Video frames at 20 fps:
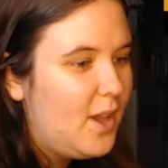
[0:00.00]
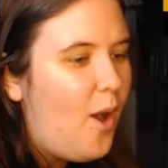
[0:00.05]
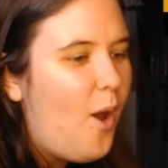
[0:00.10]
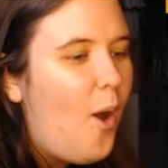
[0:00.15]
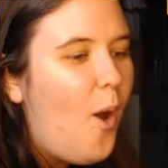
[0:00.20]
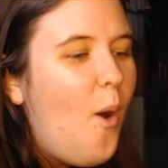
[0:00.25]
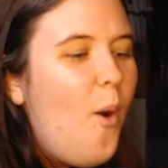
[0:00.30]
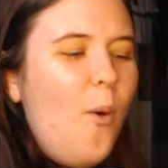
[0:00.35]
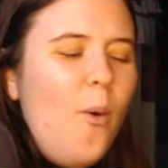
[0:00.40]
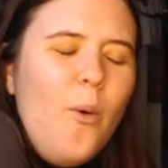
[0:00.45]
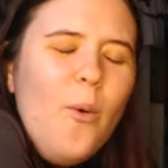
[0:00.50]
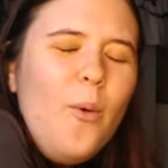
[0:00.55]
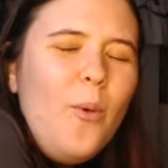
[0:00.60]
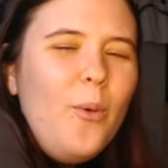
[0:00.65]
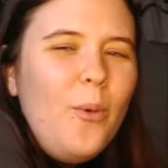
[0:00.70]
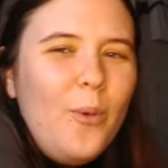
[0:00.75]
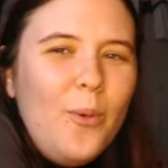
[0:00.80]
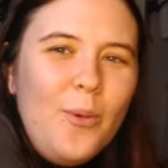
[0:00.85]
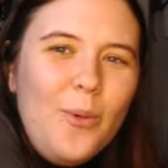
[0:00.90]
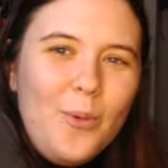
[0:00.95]

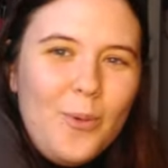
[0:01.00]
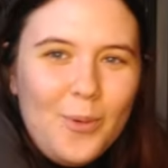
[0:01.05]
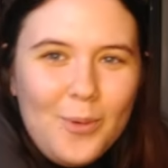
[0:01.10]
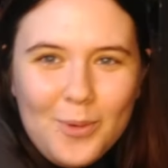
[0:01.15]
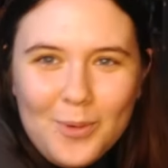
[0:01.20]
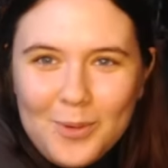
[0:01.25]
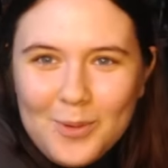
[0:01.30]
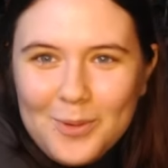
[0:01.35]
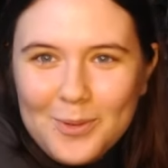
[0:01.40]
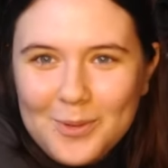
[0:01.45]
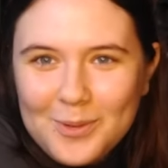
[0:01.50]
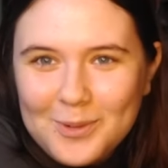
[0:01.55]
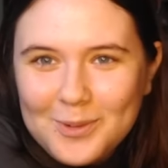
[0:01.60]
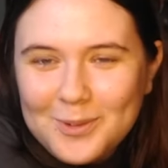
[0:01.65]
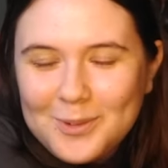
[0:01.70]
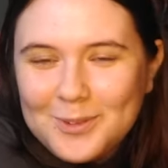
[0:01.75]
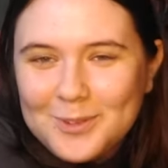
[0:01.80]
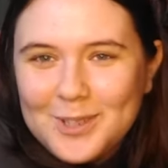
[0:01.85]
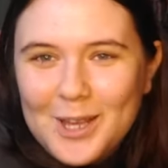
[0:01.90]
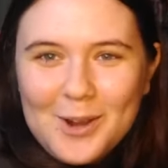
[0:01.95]

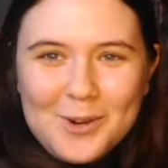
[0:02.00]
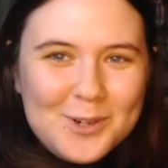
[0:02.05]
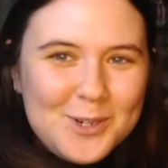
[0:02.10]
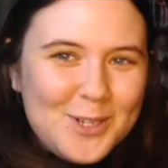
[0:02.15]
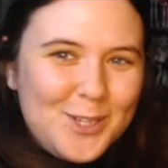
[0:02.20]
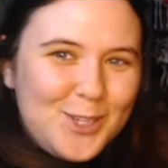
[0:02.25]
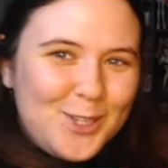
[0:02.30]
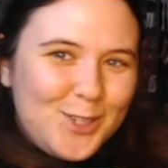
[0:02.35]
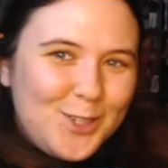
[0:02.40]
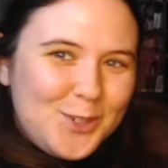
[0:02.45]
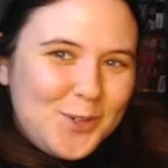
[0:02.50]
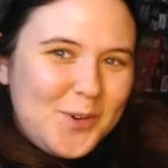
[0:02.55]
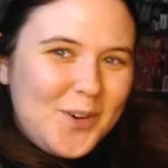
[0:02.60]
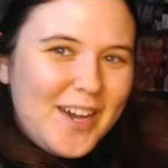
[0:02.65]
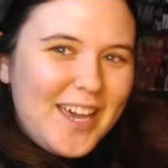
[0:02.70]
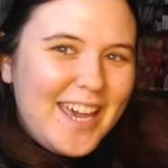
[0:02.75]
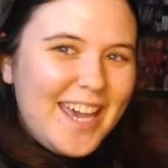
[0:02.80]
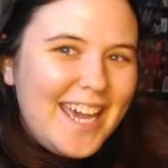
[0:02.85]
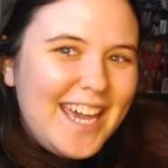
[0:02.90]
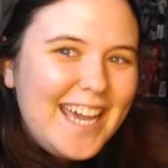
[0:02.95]
Oh, that was
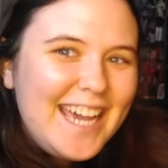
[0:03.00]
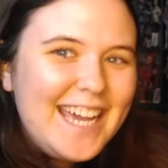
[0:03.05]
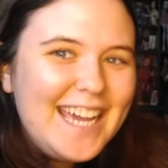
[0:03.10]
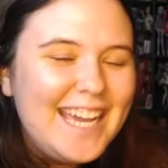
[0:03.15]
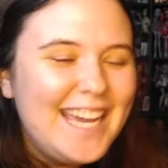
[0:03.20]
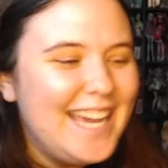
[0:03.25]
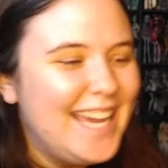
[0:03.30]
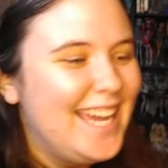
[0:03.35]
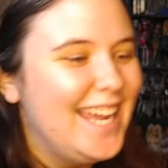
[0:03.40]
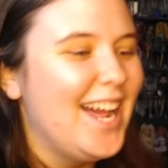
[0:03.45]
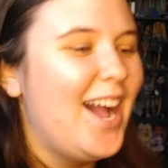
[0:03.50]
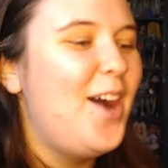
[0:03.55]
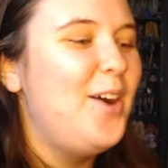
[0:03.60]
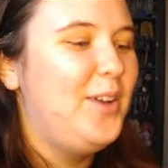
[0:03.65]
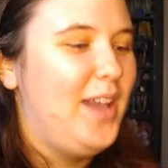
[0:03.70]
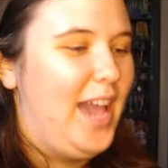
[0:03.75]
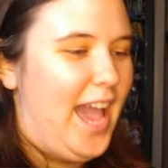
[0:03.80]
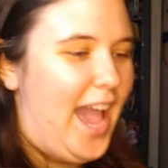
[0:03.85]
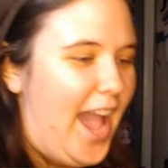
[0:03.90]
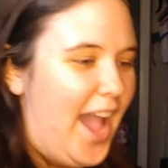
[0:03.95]
sweet.
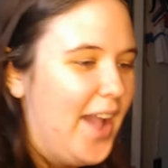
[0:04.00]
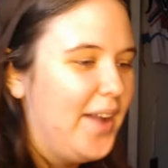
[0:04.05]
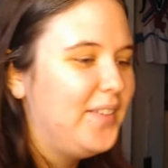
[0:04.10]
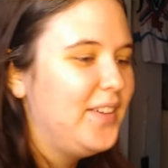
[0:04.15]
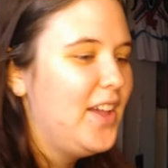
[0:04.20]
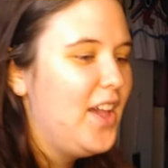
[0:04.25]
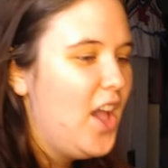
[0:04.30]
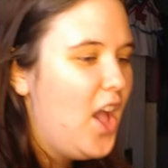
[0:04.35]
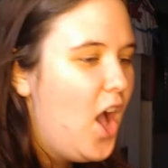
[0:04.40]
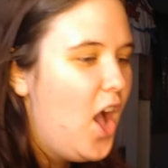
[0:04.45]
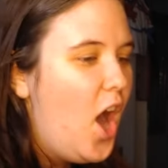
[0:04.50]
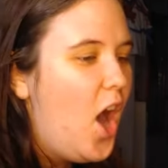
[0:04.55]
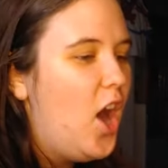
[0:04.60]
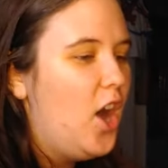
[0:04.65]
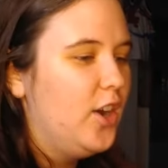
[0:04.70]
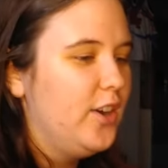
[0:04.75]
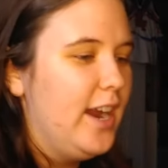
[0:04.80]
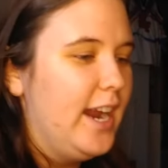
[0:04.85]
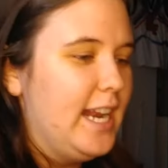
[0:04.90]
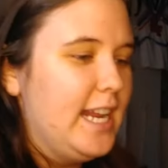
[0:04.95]
Okay.
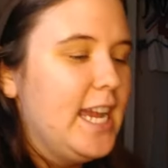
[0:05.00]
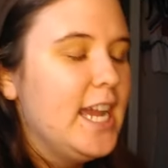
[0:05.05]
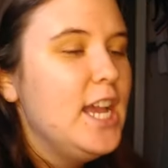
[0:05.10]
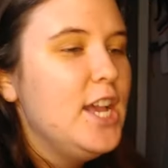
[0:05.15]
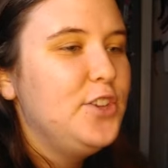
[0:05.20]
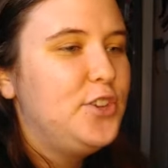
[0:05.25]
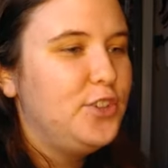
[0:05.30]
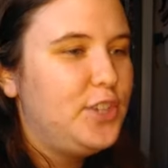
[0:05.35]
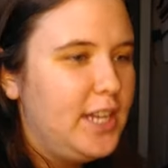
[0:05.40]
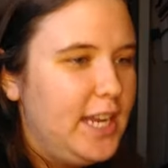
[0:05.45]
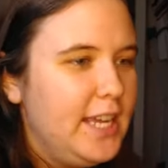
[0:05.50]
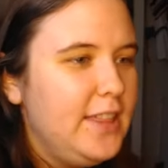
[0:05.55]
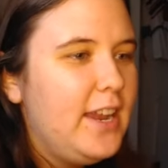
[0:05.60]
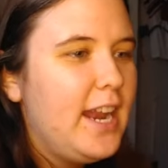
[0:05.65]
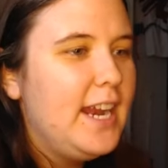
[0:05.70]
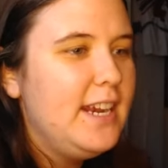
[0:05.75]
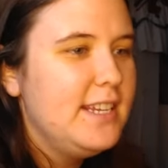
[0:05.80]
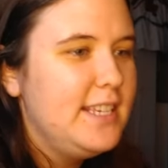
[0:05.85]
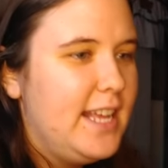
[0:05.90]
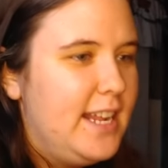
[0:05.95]
Alrighty. So something that I
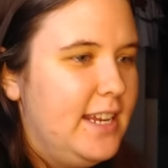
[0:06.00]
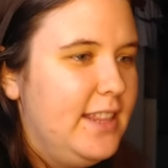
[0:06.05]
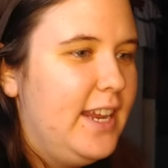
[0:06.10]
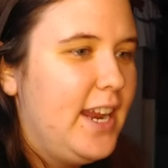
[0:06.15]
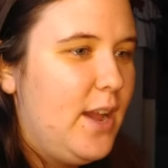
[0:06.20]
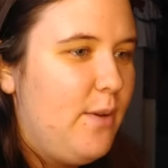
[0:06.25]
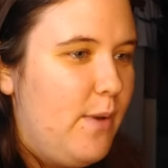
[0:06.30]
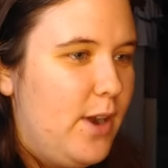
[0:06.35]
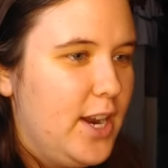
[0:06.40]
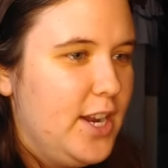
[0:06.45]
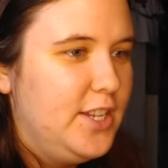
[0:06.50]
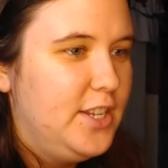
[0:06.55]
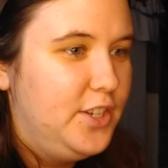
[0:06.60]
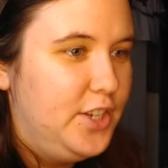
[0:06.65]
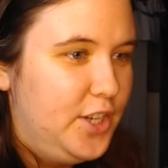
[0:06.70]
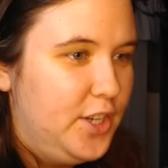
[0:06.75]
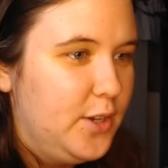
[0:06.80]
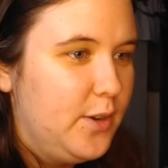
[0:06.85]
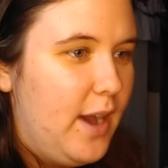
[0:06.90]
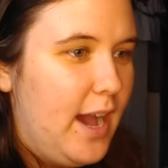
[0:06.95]
decided that I wanted to
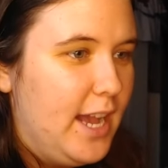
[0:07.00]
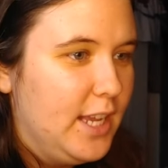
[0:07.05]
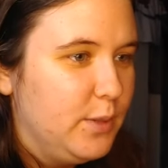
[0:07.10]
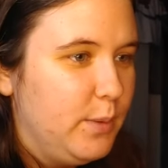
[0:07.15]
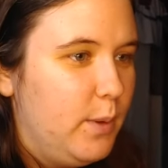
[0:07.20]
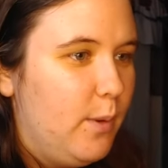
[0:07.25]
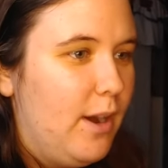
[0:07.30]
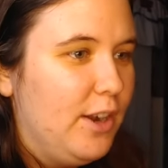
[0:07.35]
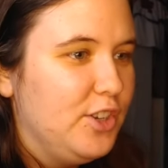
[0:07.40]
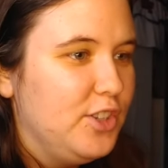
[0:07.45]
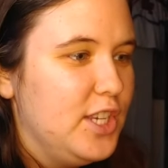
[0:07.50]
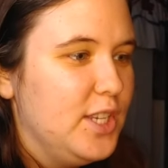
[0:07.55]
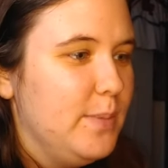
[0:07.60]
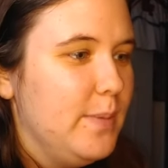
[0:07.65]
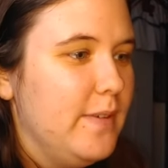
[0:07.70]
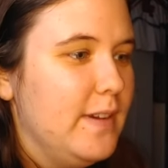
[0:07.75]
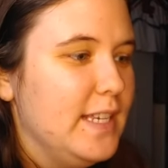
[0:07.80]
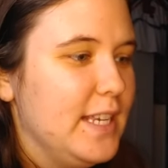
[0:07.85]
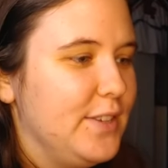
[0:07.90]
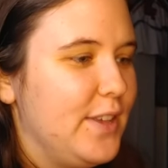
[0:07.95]
do as we watch these
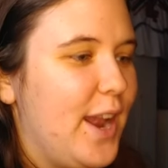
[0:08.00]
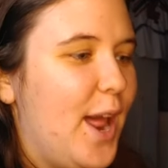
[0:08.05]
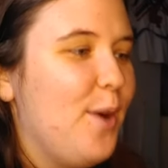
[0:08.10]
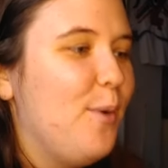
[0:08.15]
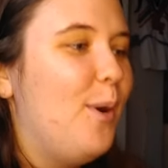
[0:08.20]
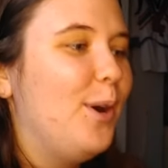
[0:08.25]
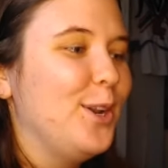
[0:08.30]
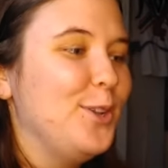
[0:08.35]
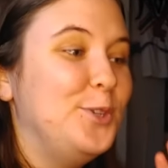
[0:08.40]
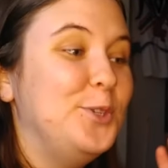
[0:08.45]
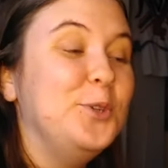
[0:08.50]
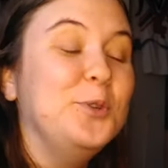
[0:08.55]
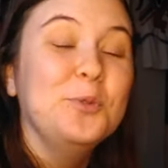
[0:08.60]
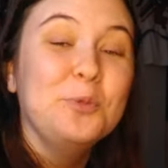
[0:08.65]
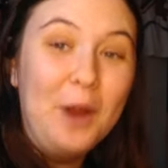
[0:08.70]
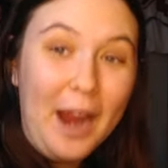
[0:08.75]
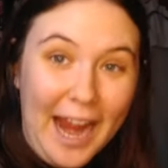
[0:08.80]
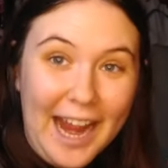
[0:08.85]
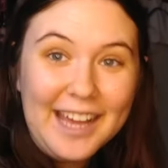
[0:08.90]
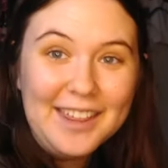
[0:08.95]
movies is that I wanted to
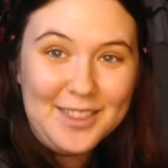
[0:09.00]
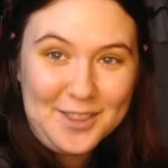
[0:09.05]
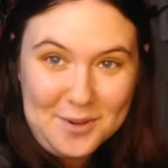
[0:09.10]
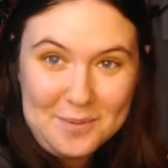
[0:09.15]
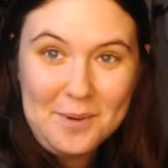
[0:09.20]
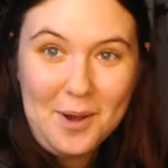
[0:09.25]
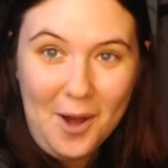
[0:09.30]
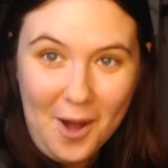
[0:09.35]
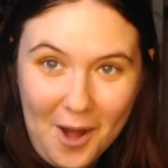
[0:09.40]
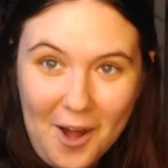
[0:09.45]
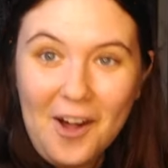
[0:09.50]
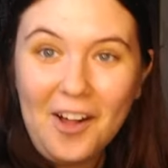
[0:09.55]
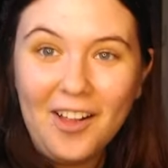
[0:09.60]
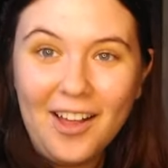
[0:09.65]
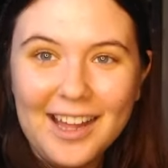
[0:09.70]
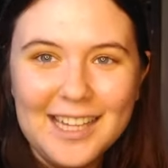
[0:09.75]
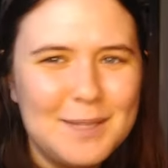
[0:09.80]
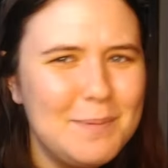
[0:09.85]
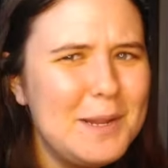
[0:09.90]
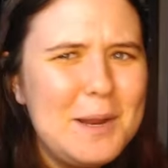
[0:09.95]
rank them all.
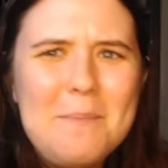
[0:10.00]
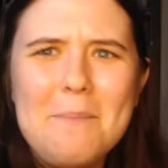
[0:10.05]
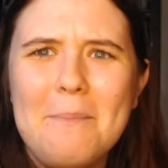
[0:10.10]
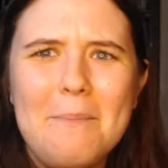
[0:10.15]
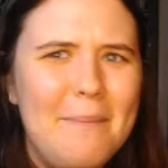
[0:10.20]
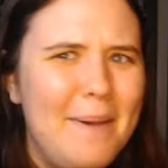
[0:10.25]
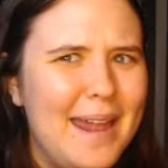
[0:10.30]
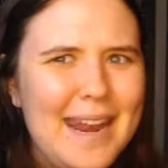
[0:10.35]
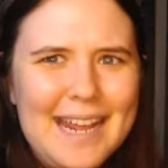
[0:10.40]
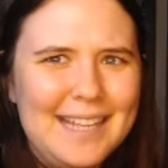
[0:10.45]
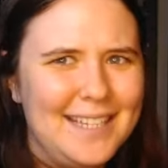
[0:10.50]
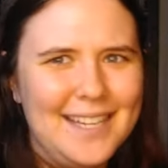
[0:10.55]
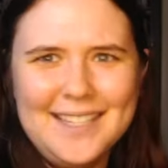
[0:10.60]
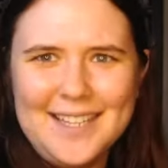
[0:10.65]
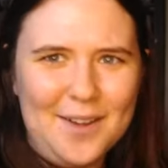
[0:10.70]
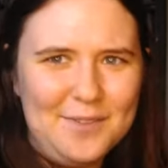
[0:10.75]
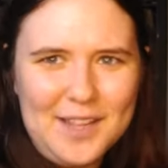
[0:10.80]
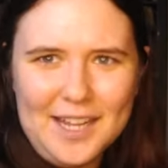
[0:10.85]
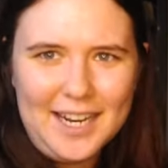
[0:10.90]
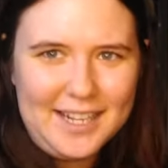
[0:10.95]
It's been a minute since
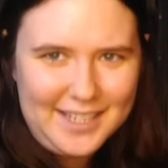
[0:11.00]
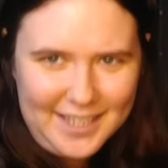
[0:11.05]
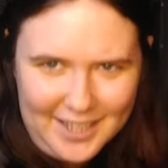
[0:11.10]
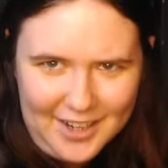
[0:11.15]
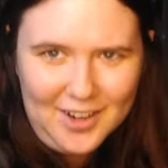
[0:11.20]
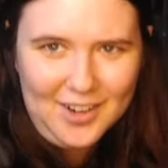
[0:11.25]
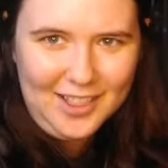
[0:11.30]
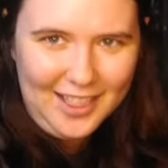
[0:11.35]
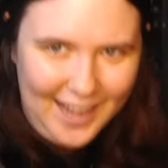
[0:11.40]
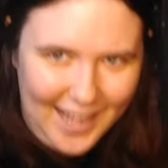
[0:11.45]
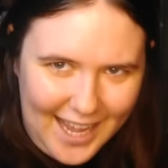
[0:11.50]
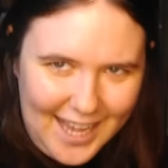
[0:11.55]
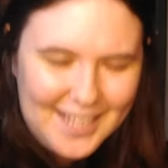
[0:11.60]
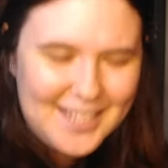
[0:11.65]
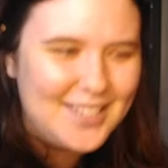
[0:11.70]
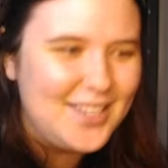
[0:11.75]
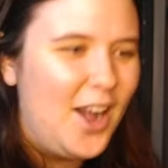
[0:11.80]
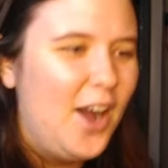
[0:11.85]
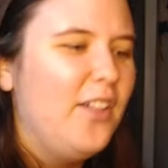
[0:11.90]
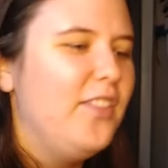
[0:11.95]
I've done a tier list
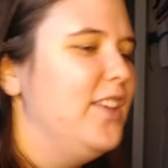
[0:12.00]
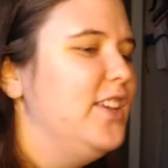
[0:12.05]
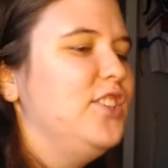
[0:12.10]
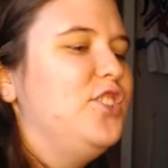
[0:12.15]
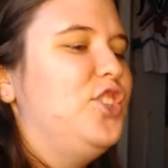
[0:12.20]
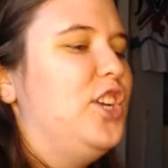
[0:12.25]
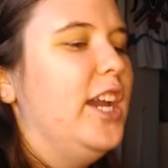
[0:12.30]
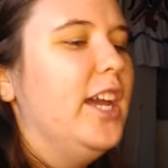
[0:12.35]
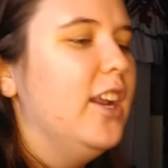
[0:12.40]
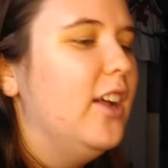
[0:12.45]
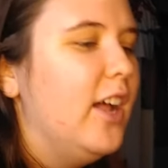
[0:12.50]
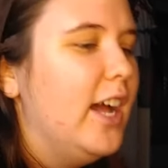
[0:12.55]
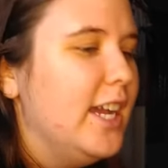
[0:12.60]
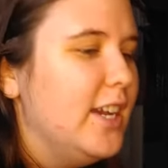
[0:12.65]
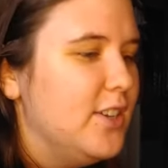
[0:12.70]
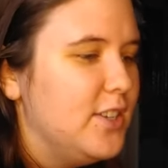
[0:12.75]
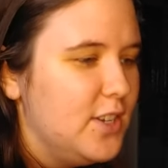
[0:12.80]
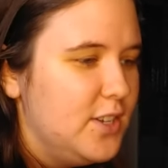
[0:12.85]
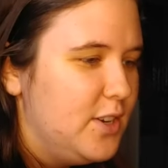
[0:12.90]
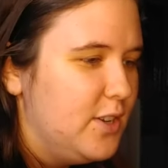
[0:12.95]
on this channel. I
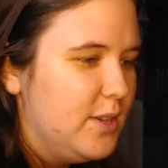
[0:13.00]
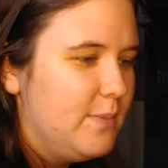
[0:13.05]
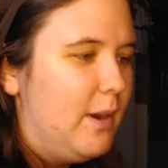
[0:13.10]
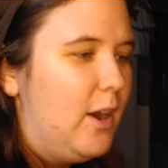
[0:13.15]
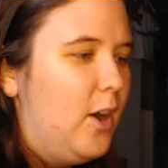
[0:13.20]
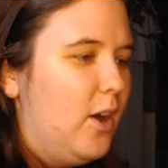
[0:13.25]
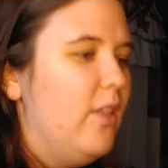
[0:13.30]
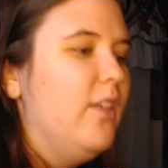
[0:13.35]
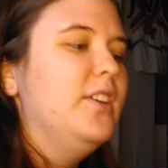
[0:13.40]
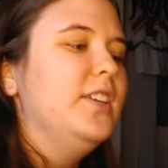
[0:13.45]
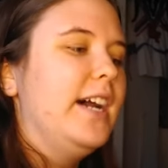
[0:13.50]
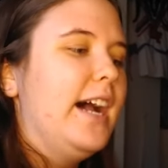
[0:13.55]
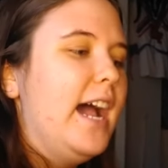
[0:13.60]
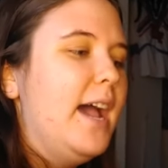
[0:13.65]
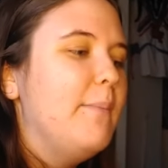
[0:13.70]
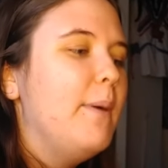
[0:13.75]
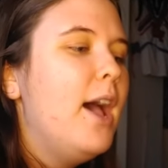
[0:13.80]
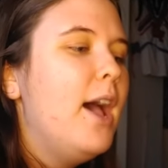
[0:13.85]
used to do them all the time.